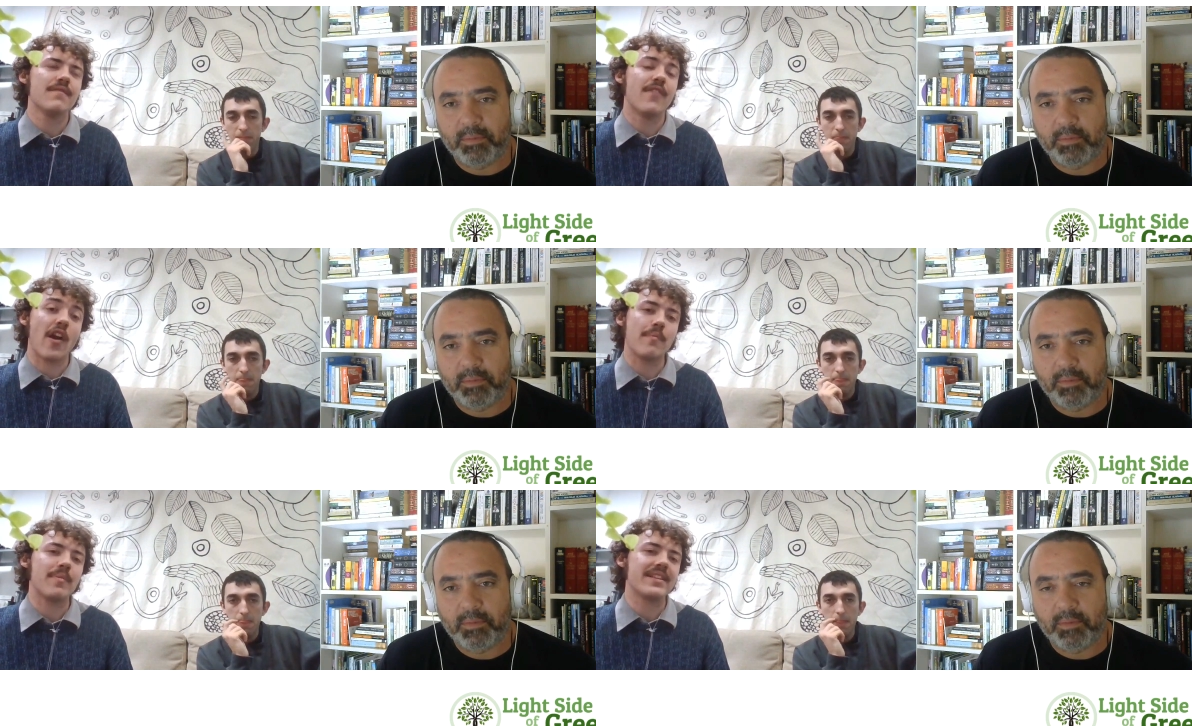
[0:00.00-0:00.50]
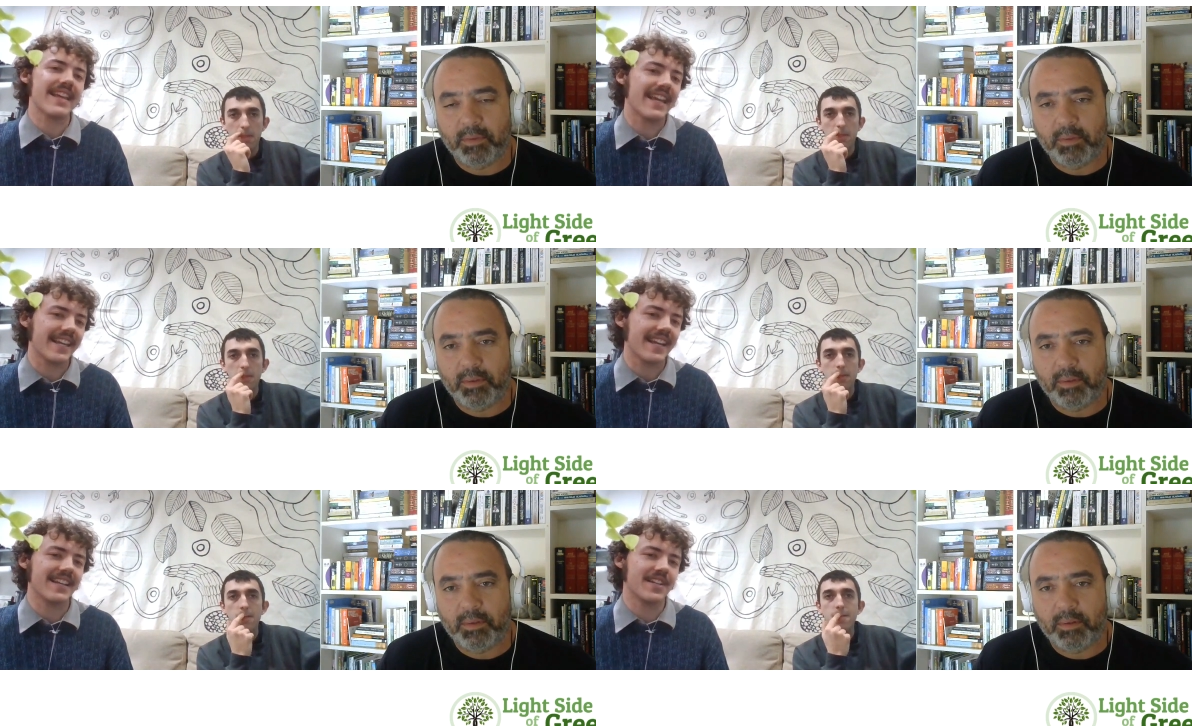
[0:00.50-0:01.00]
Speaker 1: very
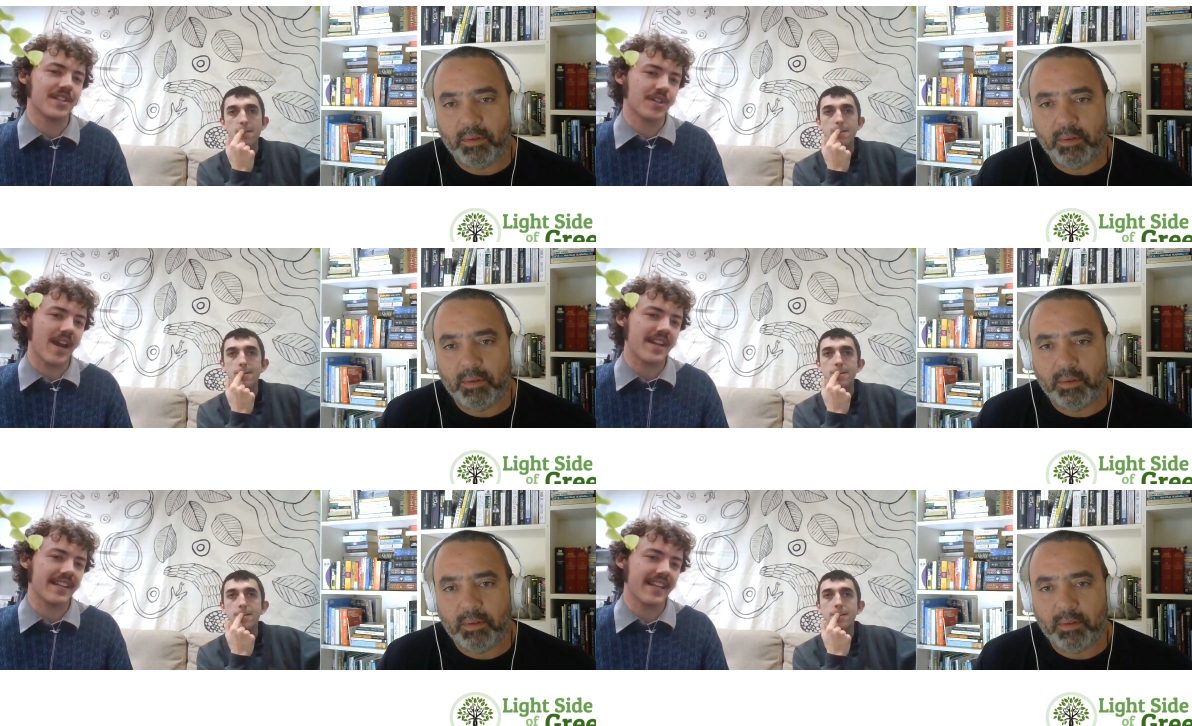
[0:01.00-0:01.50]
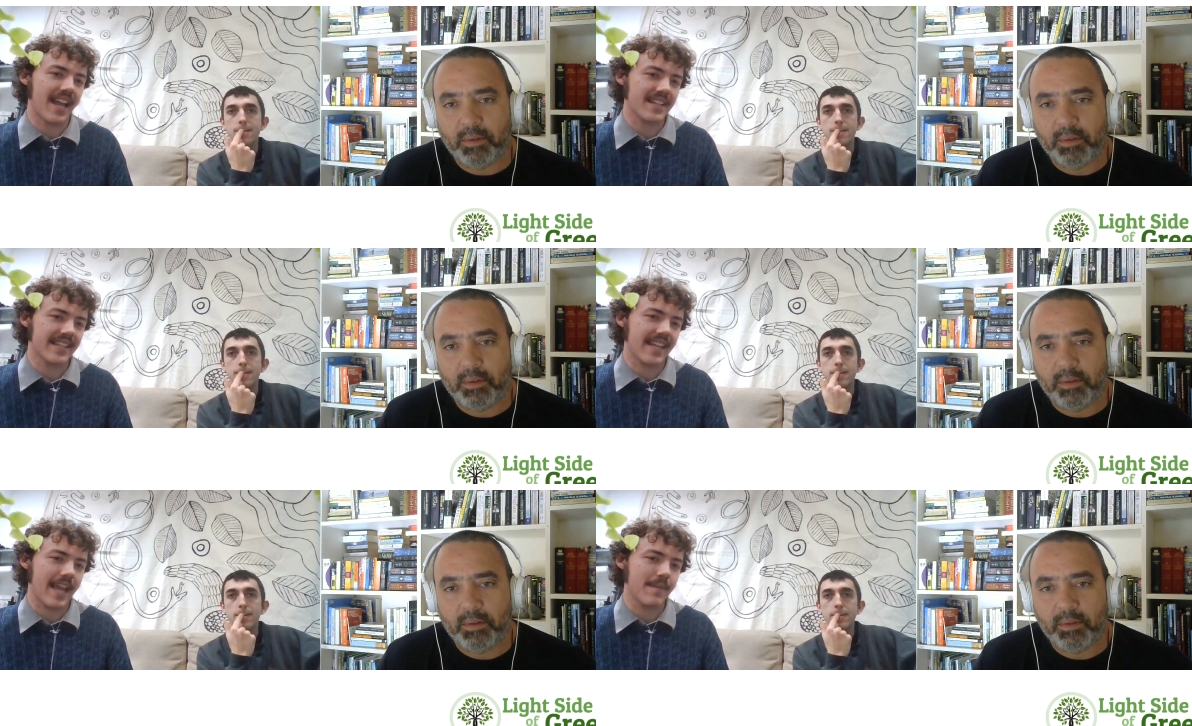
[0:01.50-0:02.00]
particular degraded
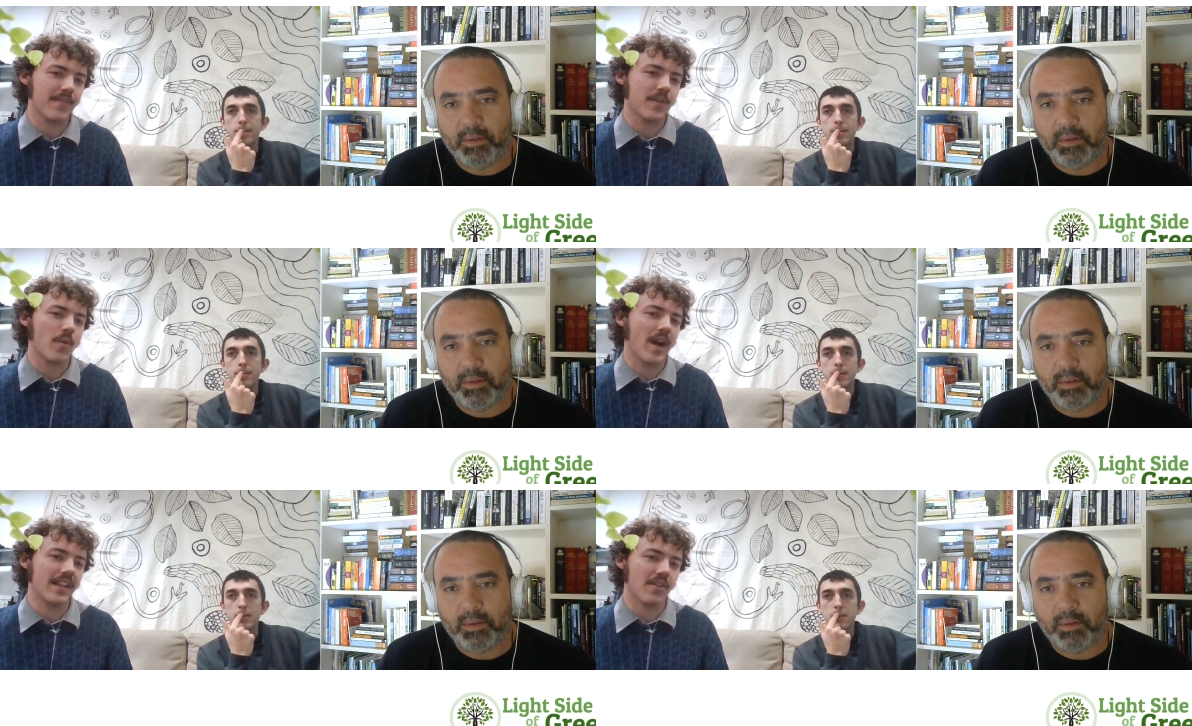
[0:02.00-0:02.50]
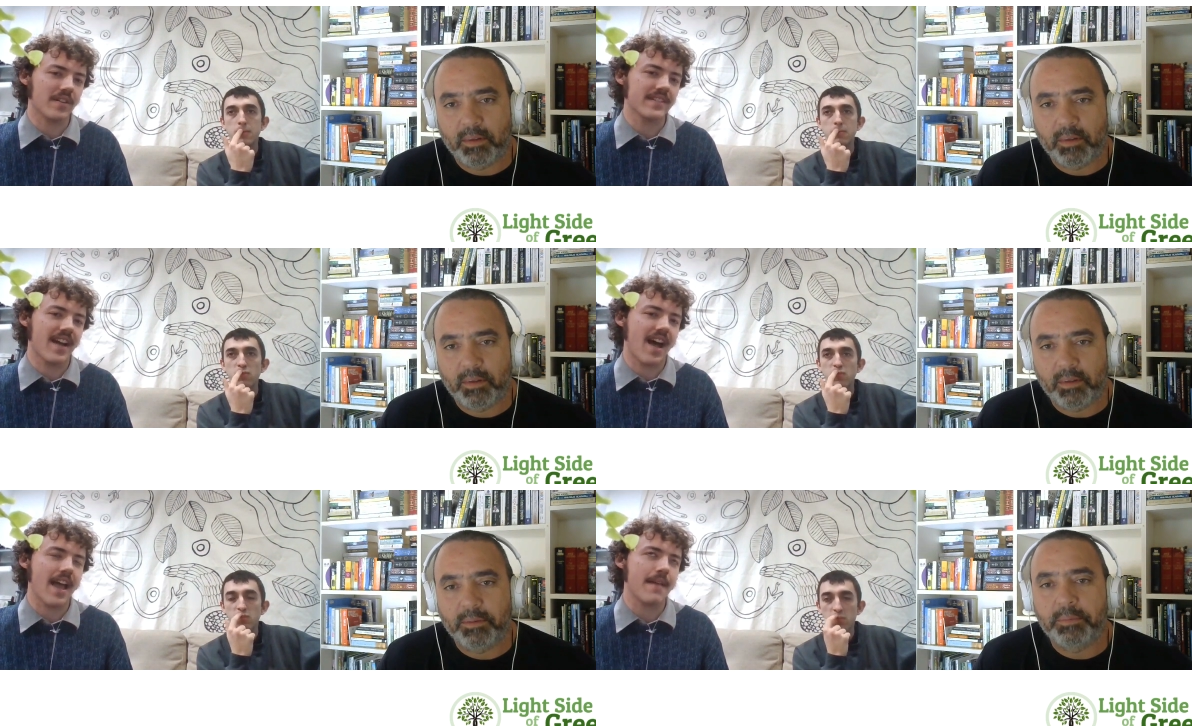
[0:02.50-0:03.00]
landscape for quite a long
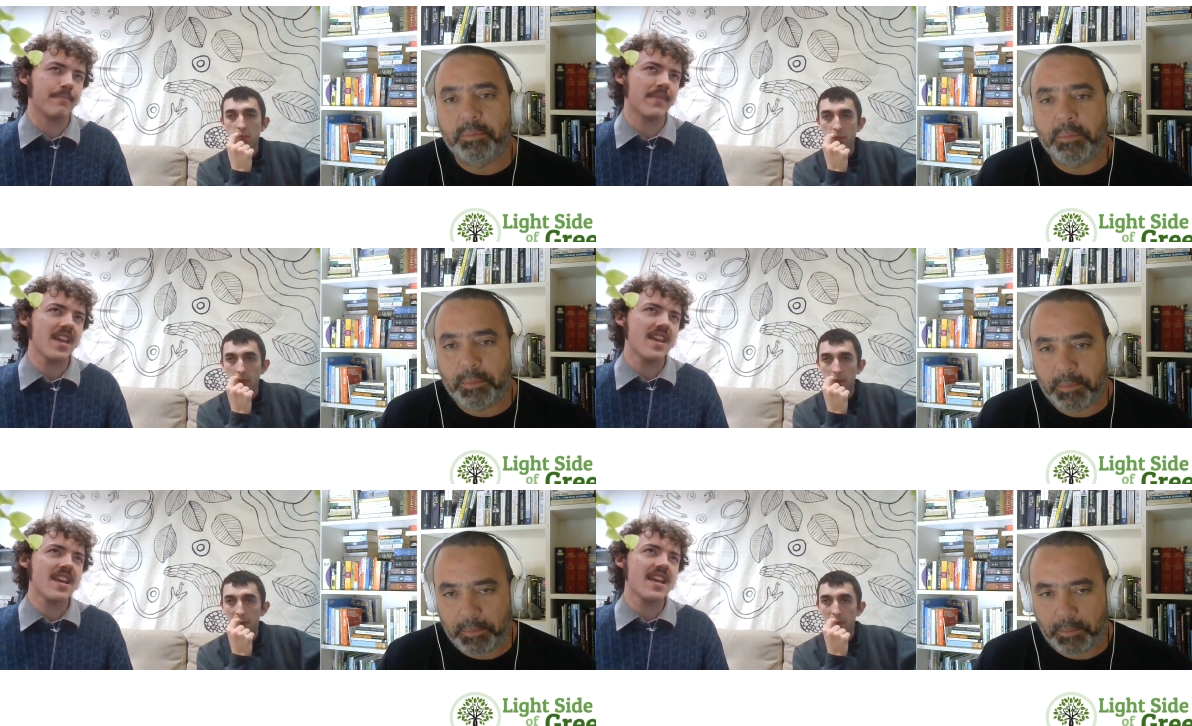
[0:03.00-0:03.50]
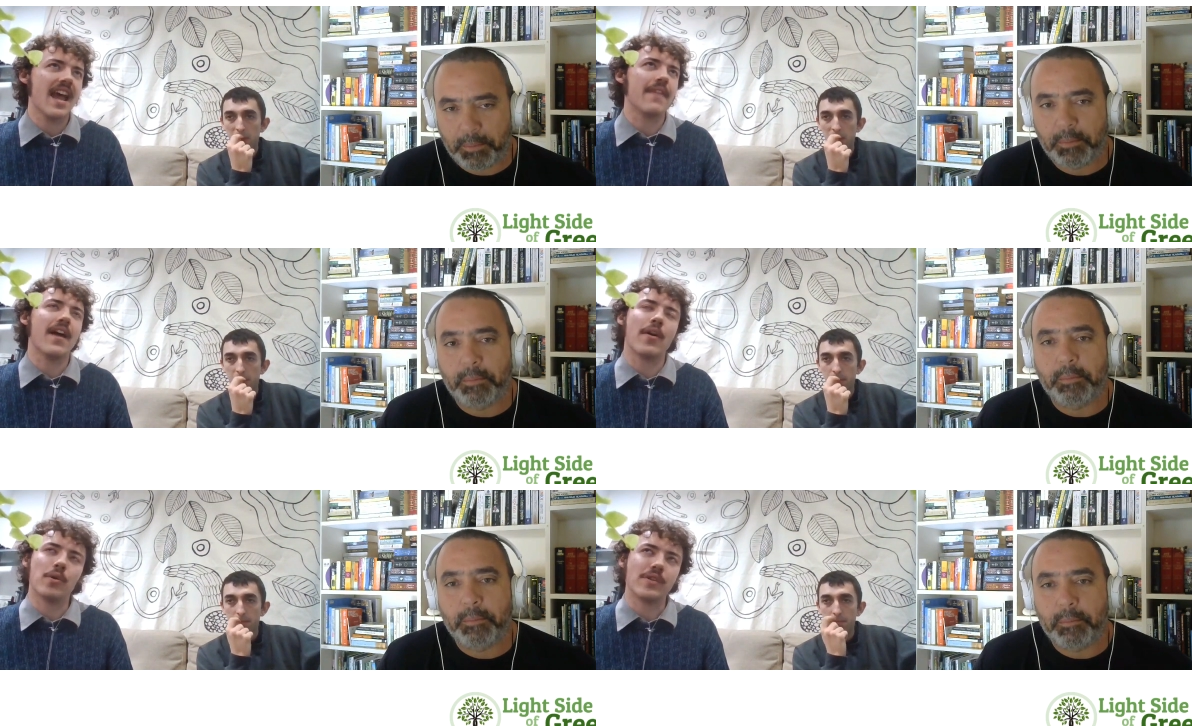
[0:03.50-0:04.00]
time, and
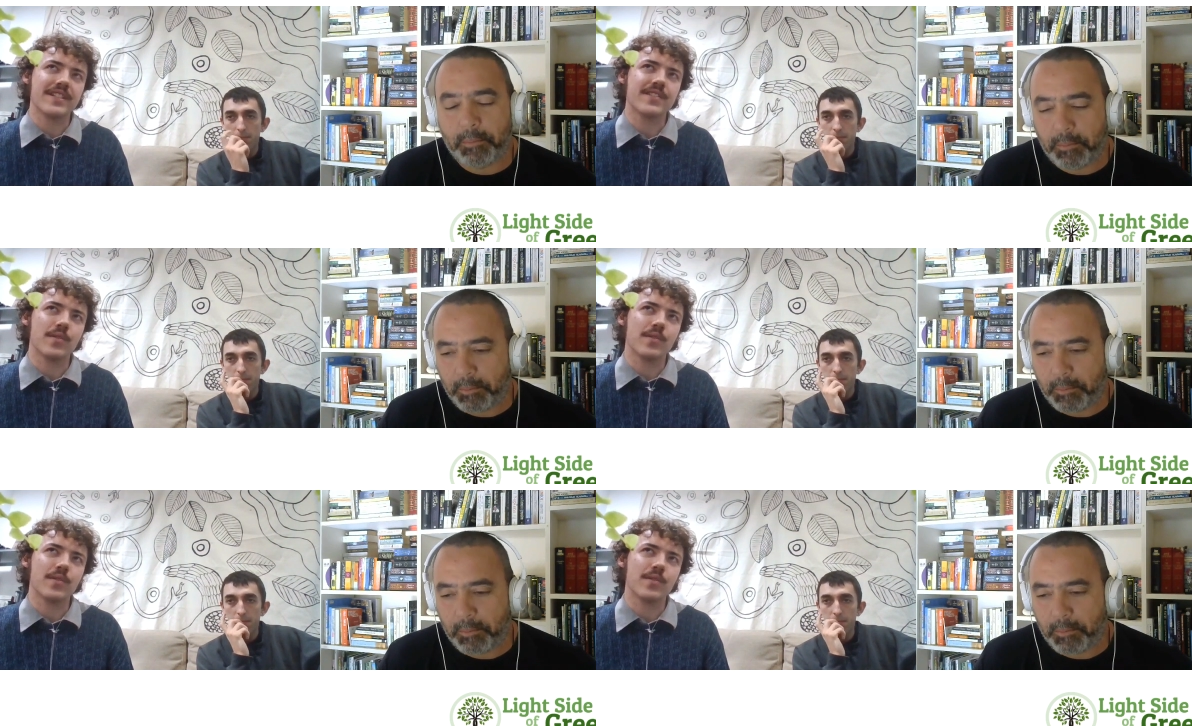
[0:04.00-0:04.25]
there are all these